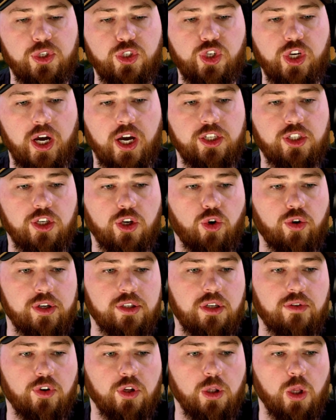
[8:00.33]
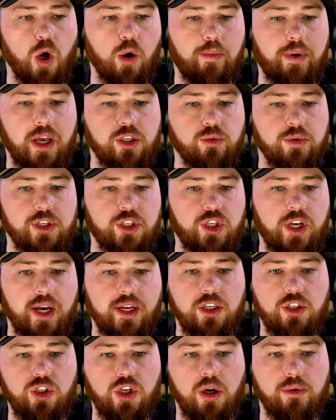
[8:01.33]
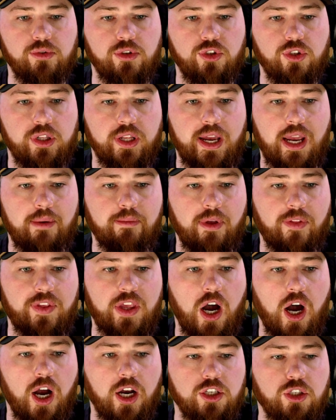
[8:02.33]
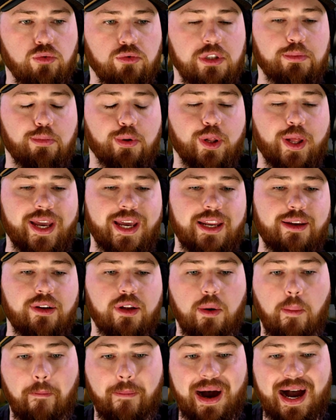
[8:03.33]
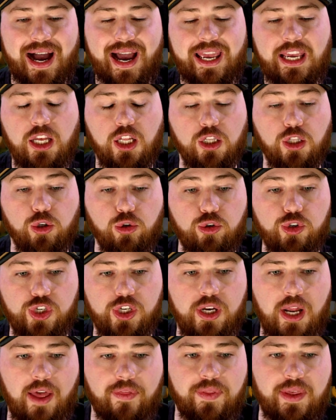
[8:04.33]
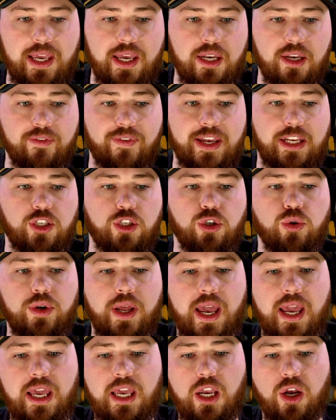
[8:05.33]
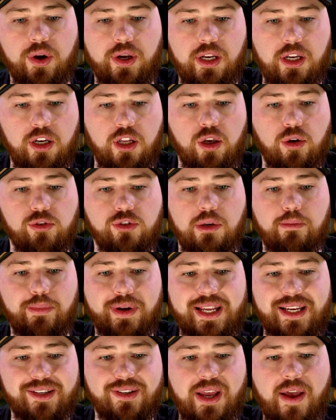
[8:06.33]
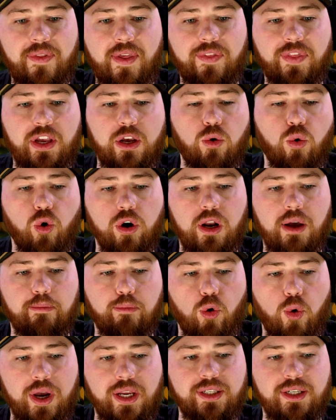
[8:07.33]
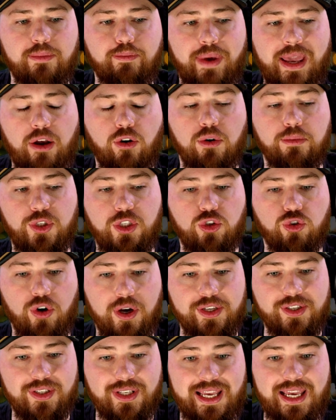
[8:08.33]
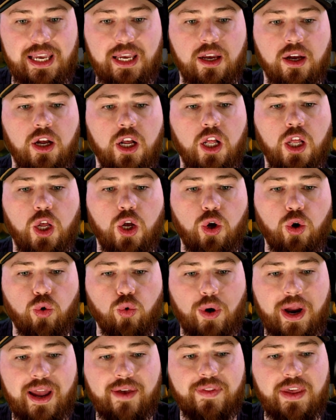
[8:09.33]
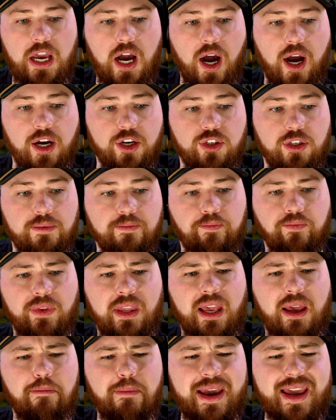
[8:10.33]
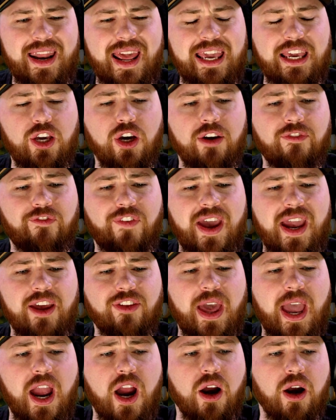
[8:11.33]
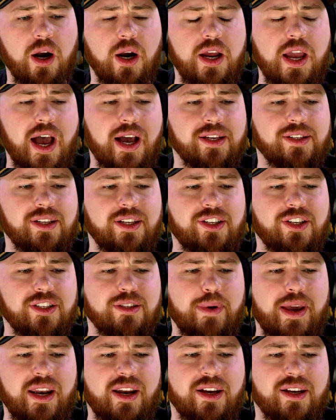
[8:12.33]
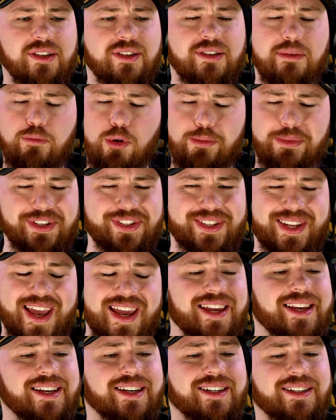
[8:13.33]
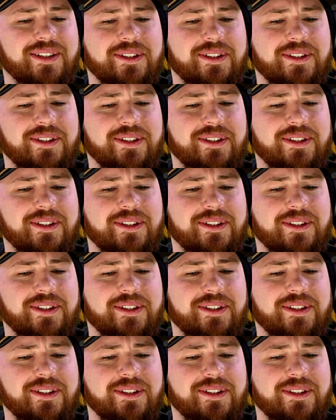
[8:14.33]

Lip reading: judge Christopher Lopez rejected Jones's claim that the auction was plagued by collusion at the end of a 2-day hearing in Houston, but he said that the court-appointed bankruptcy trustee who ran the auction made a good faith error. Yes, he just made a simple mistake.